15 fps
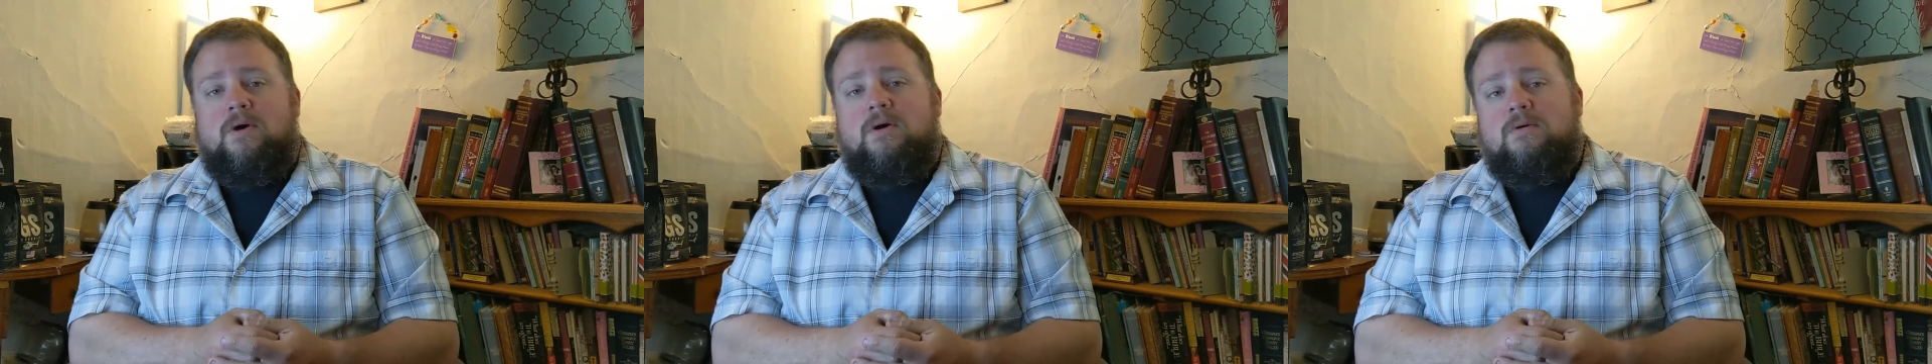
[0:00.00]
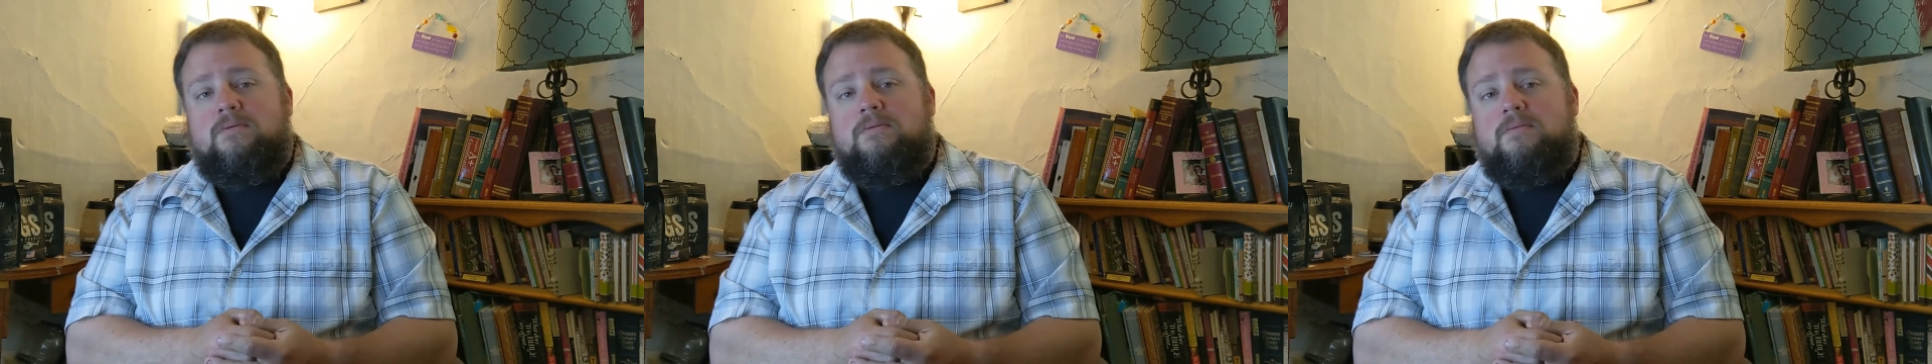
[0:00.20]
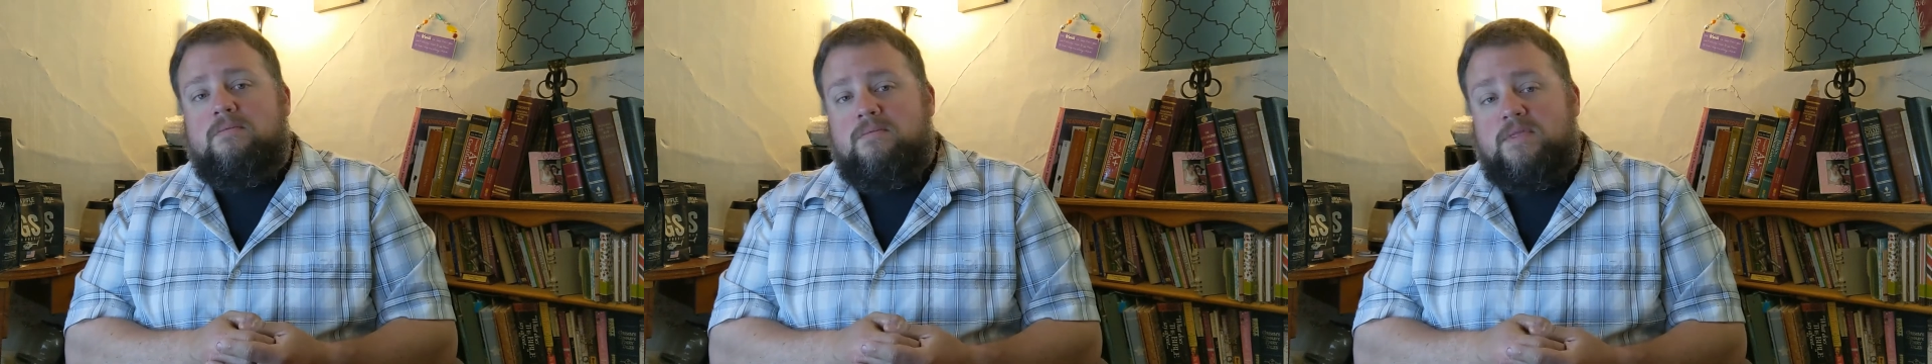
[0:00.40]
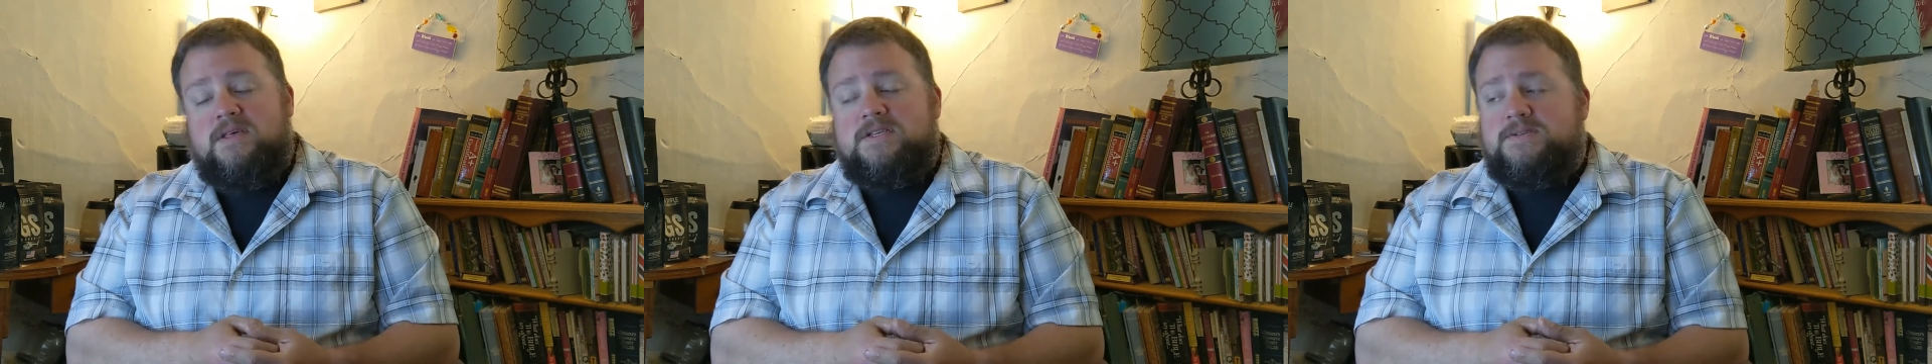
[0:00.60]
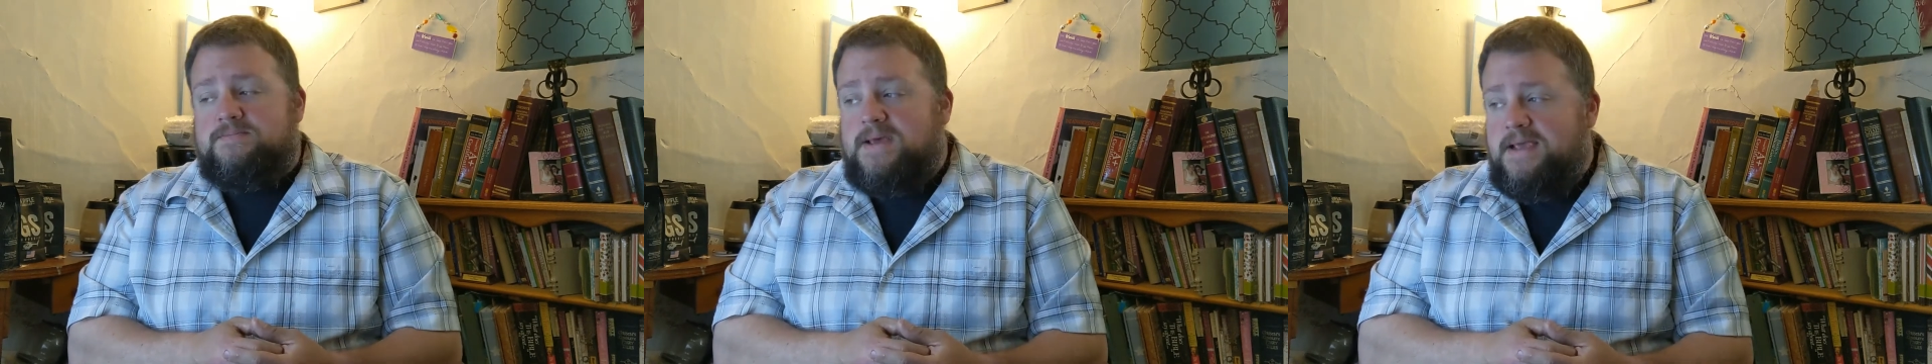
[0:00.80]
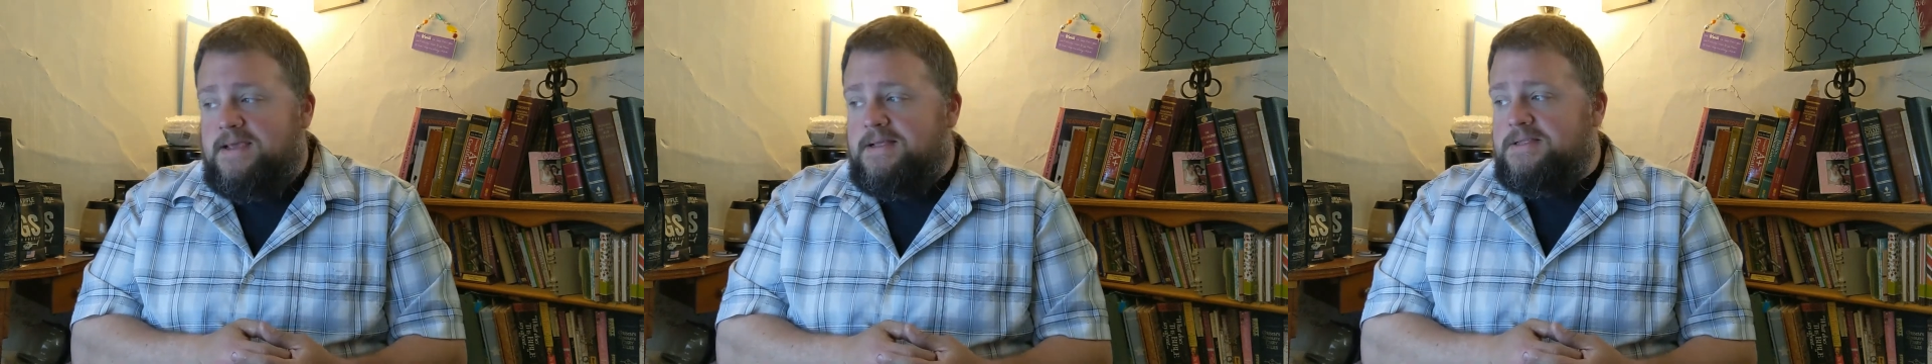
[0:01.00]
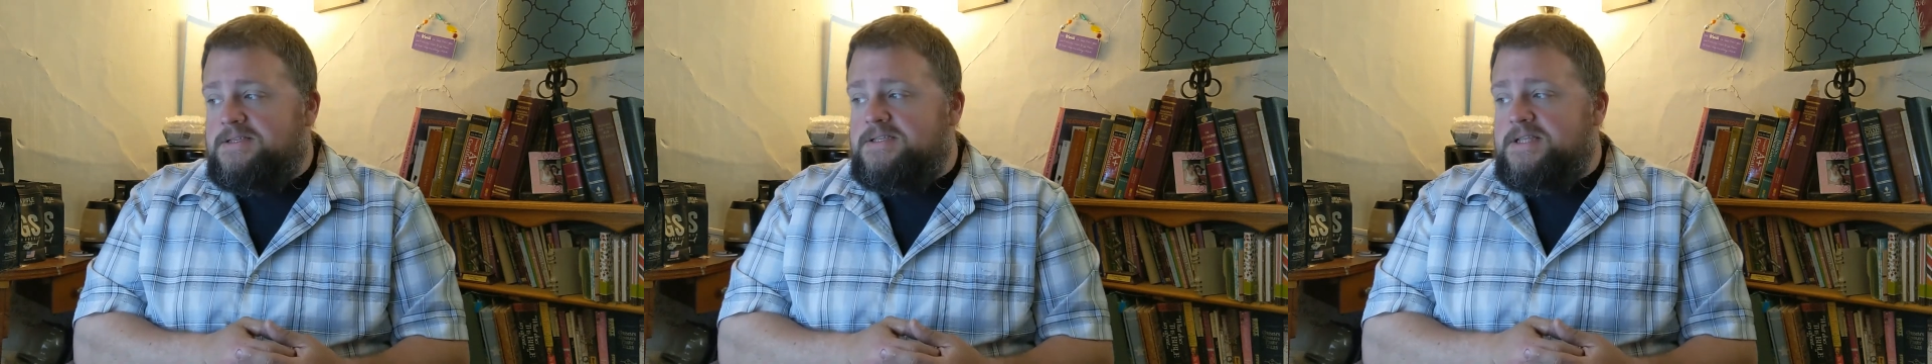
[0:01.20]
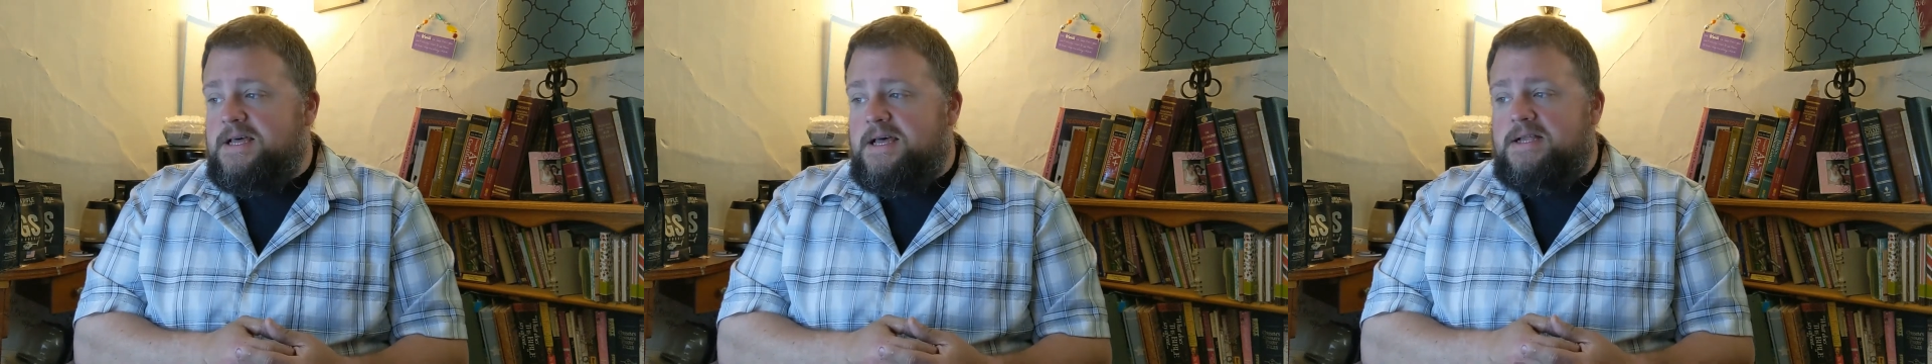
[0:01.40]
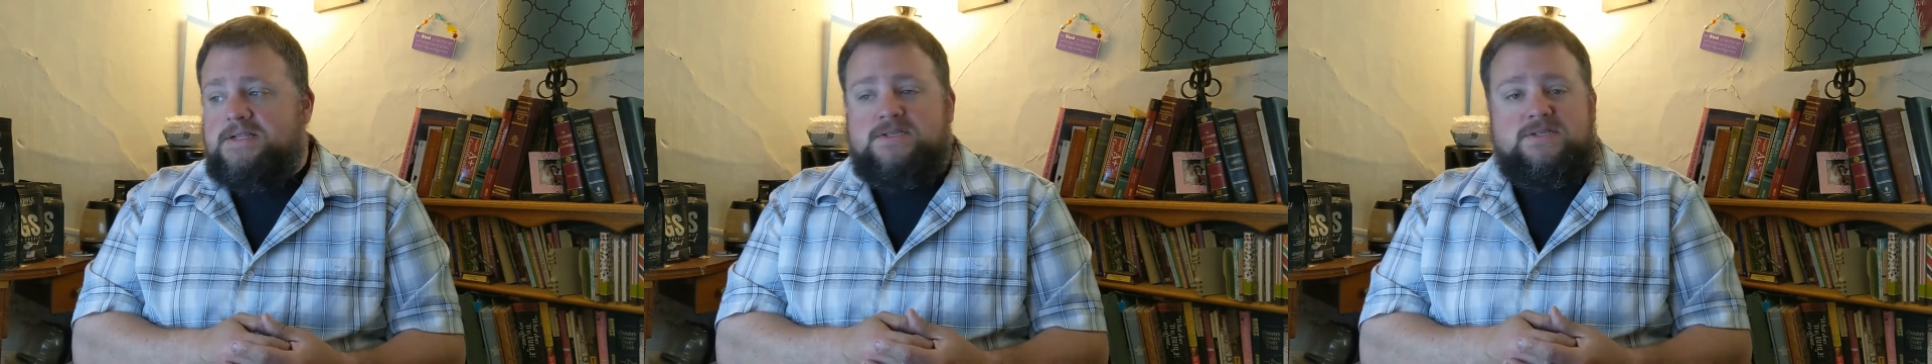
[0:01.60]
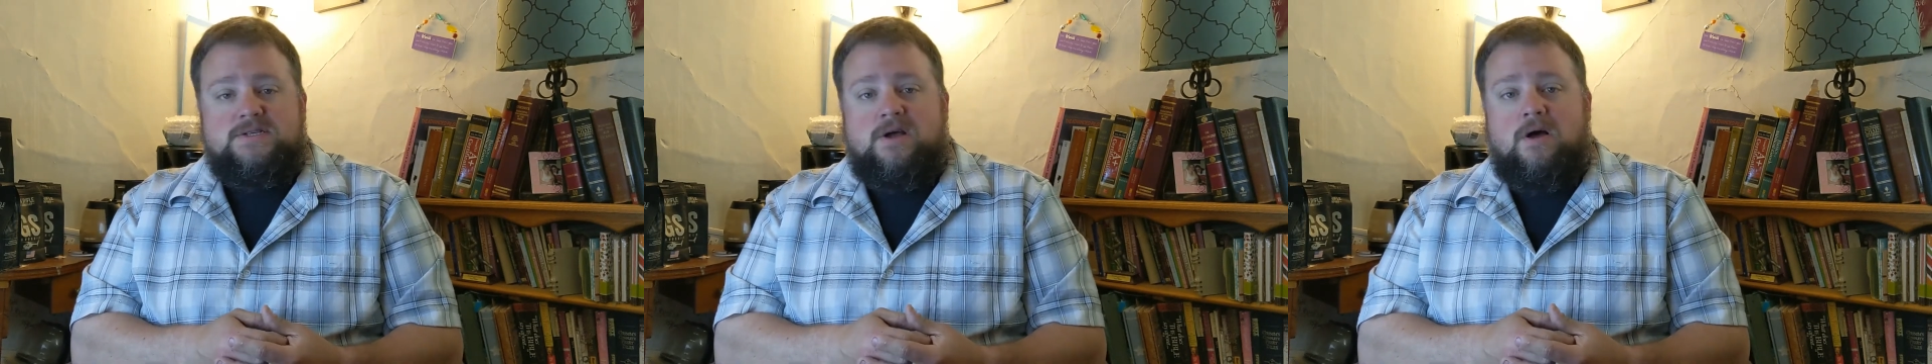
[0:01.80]
Well, this means
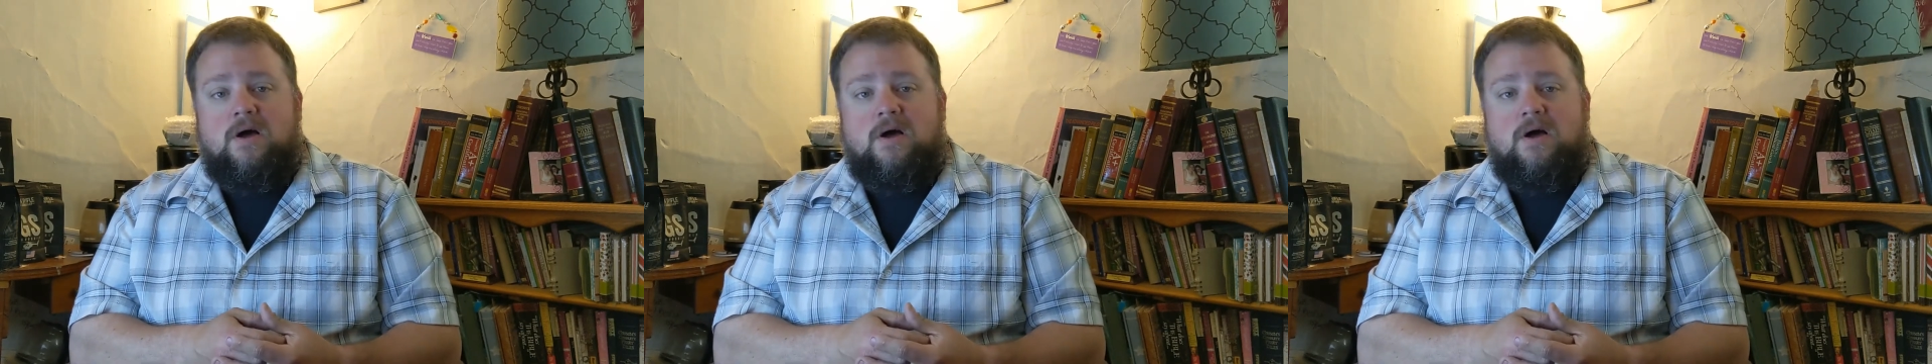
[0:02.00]
that